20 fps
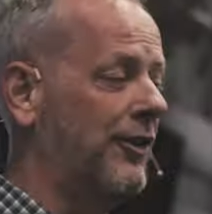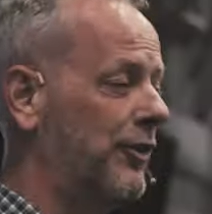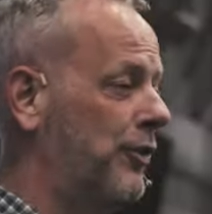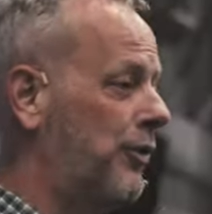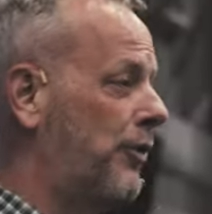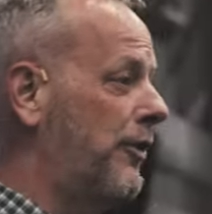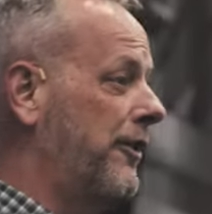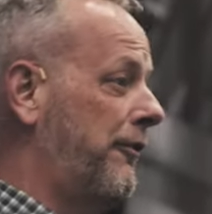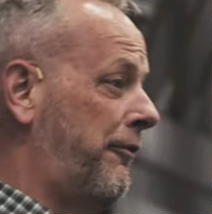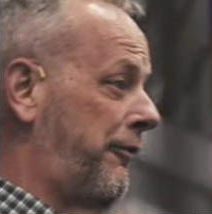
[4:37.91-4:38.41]
the
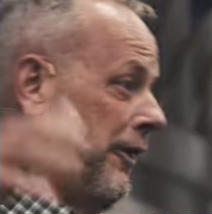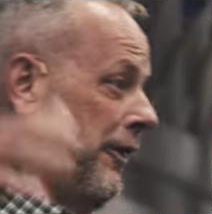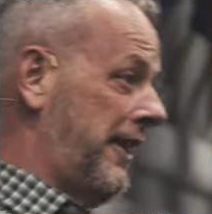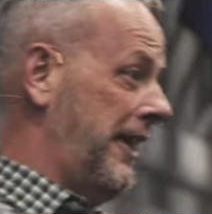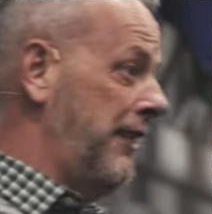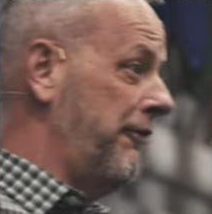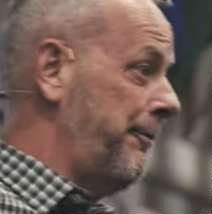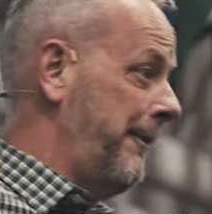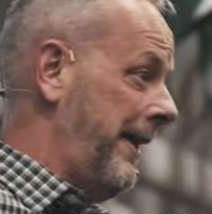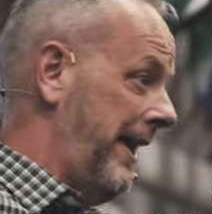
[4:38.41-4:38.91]
Lord to
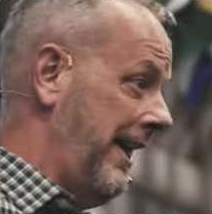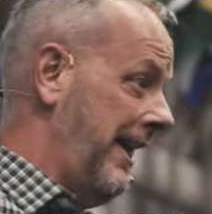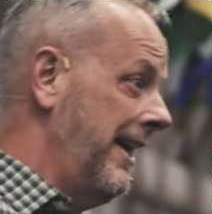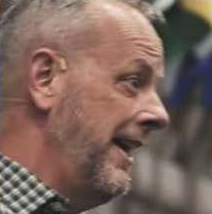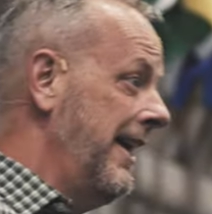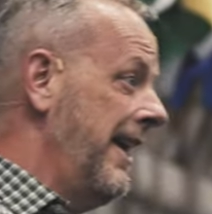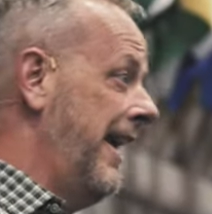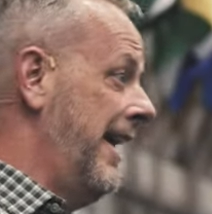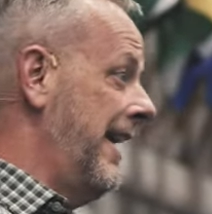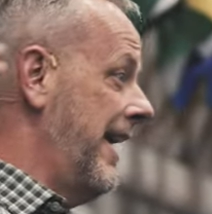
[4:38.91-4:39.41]
forgive me
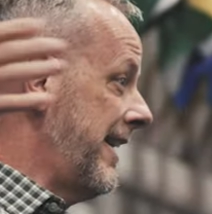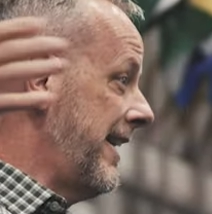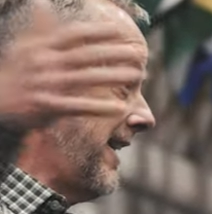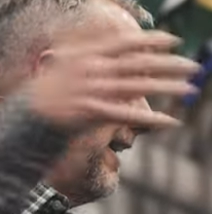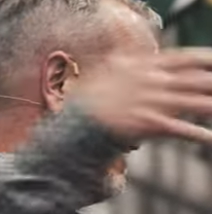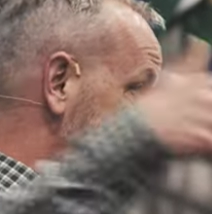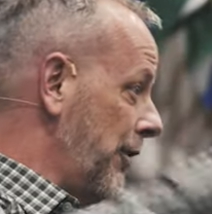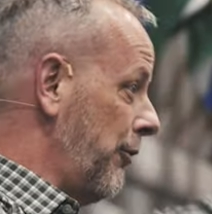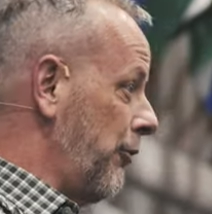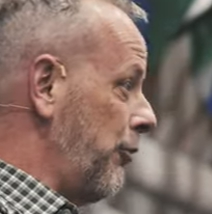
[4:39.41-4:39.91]
and I
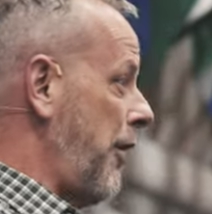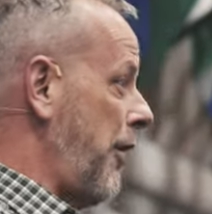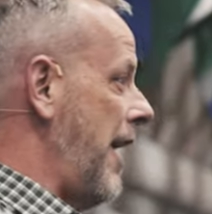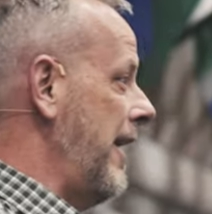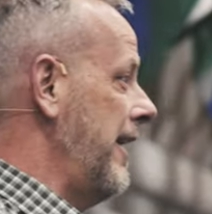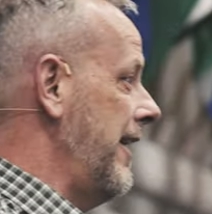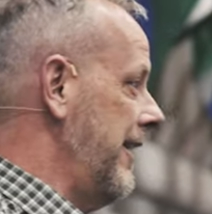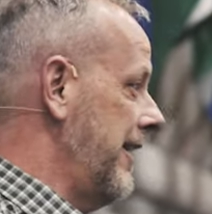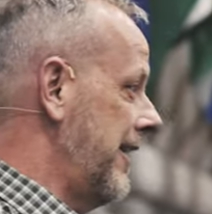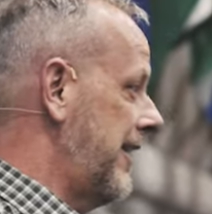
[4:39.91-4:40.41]
can get
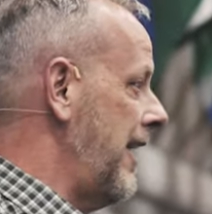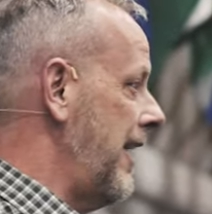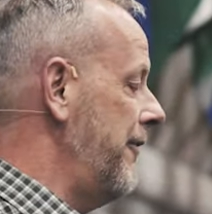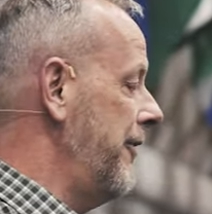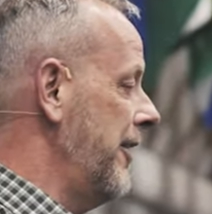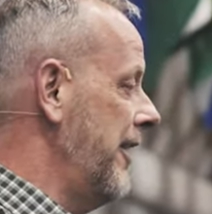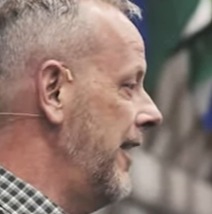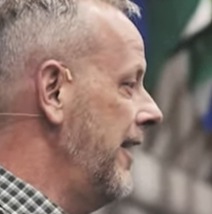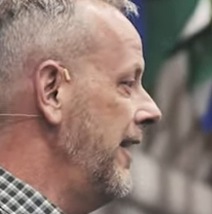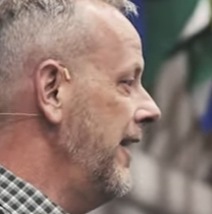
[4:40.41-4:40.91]
right into
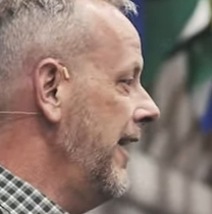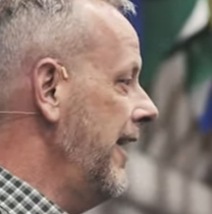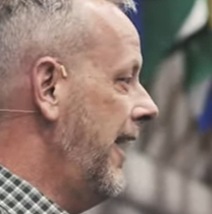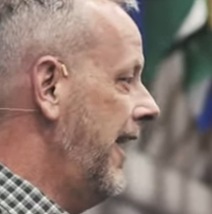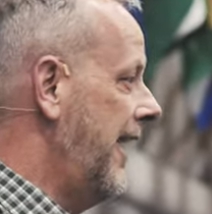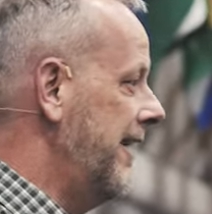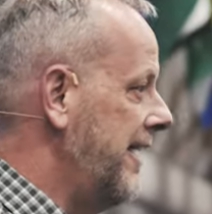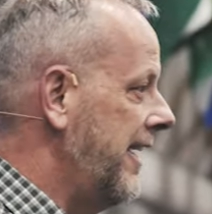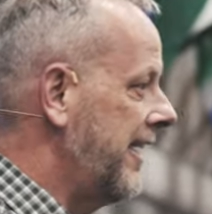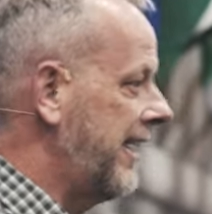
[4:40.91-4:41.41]
covenant.
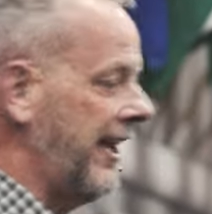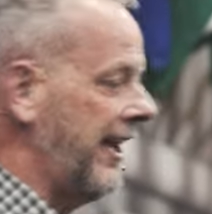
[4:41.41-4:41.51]
And then